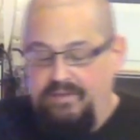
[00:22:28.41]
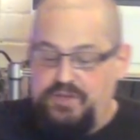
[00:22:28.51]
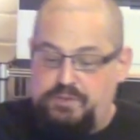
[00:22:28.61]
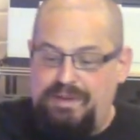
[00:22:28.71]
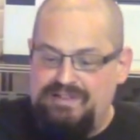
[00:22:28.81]

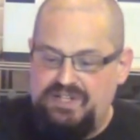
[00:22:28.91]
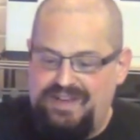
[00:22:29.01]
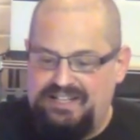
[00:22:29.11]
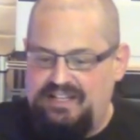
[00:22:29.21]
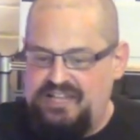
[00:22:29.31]
The spirit of
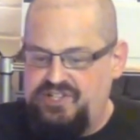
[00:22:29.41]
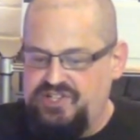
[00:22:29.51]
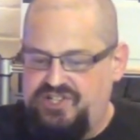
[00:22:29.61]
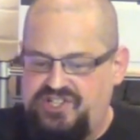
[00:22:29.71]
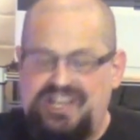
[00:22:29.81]

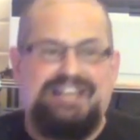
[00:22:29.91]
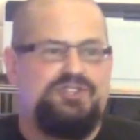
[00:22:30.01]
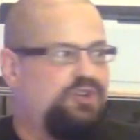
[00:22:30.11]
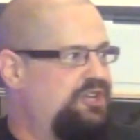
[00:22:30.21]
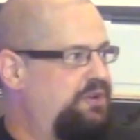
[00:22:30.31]
adolescence
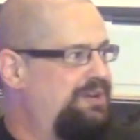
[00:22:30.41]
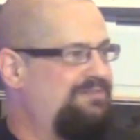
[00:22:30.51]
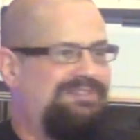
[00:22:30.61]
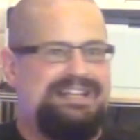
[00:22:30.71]
descends on Hugh in a